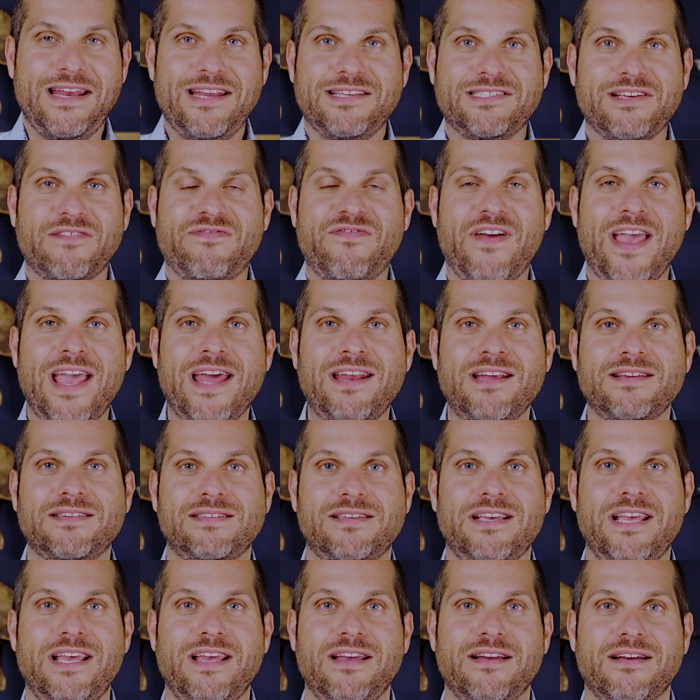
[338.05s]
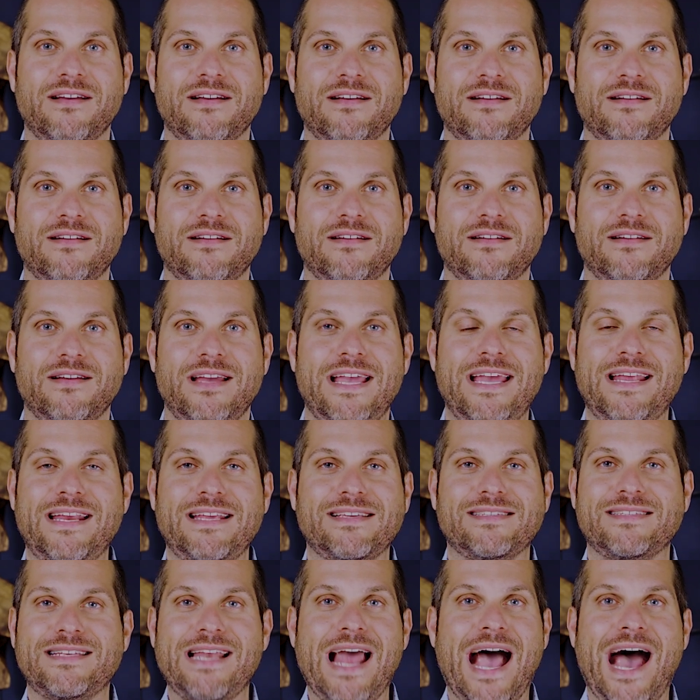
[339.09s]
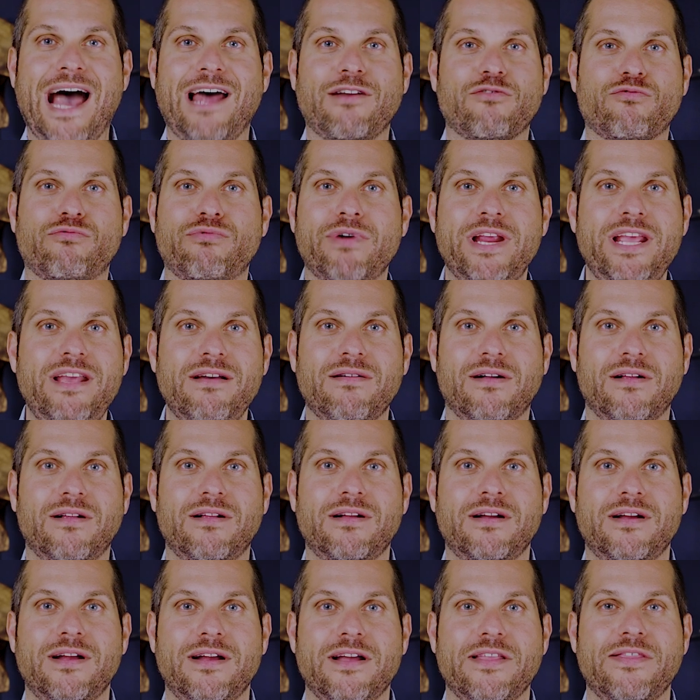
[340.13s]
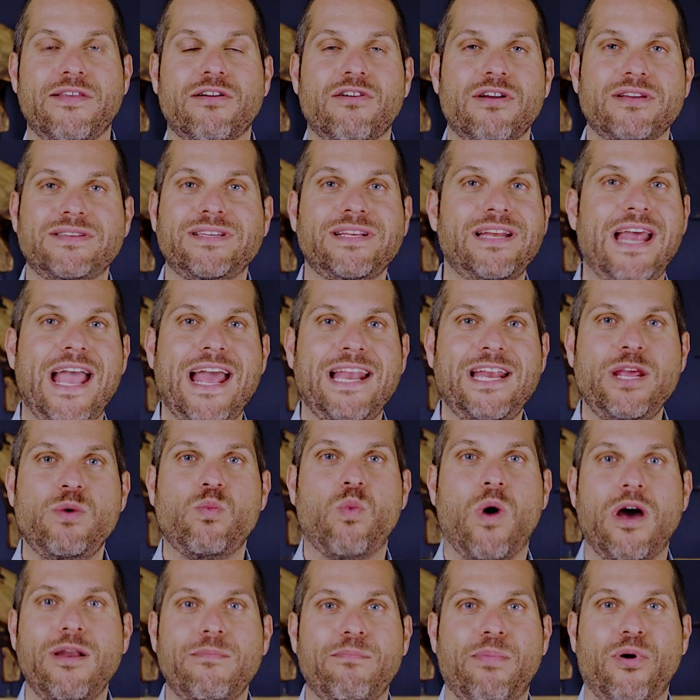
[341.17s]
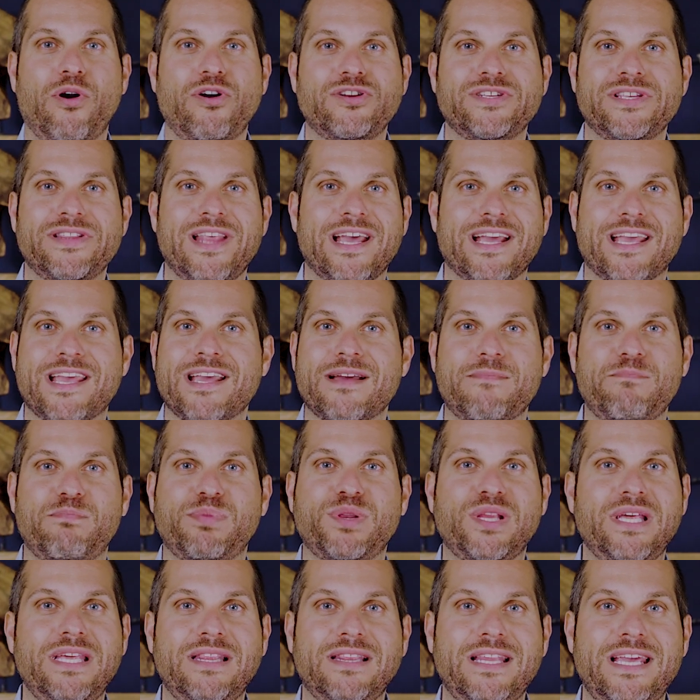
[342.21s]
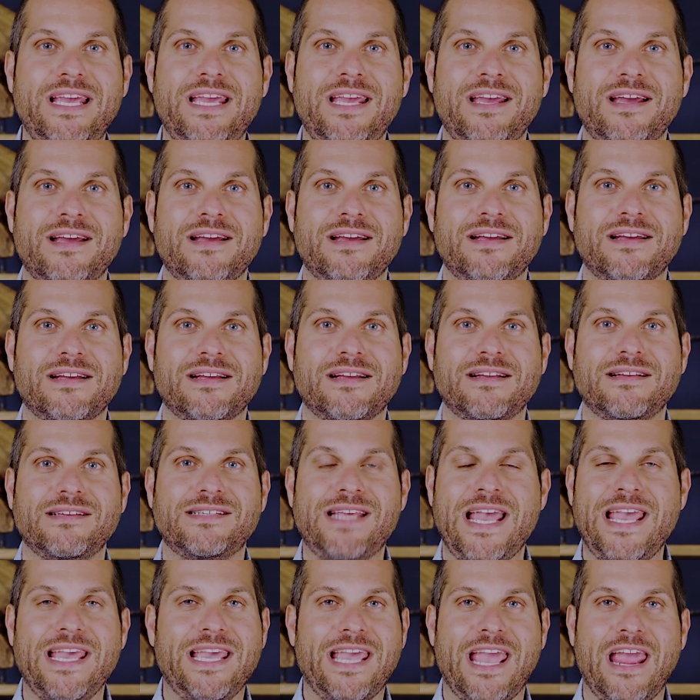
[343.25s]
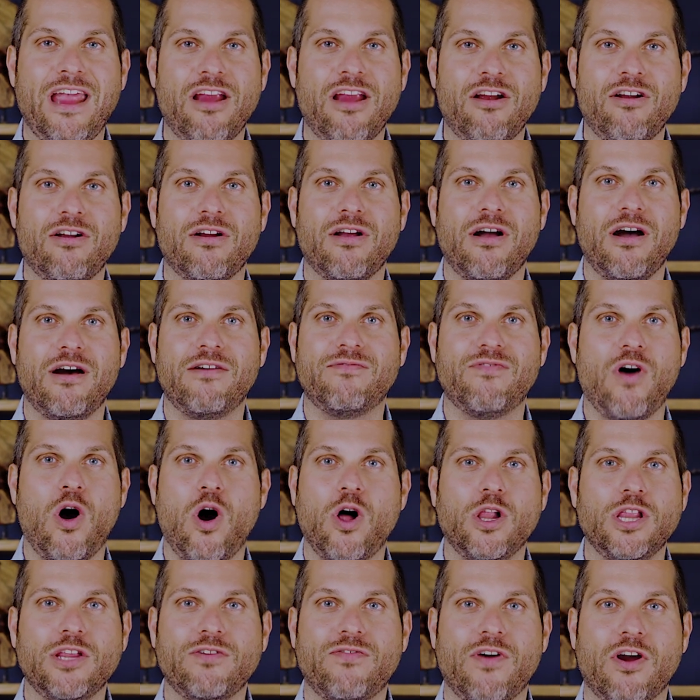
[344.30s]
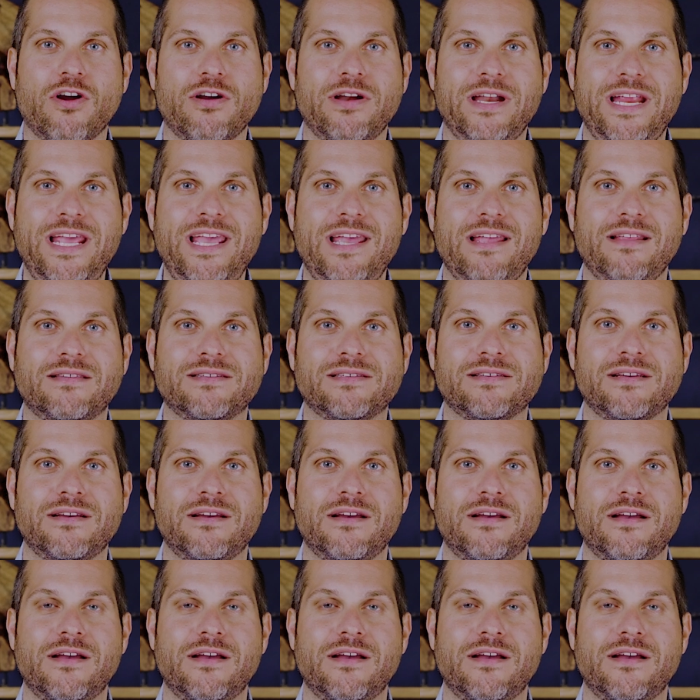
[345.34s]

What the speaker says: It is a fantasy. It is not real. There isn't any one person that can completely take care of all of our needs.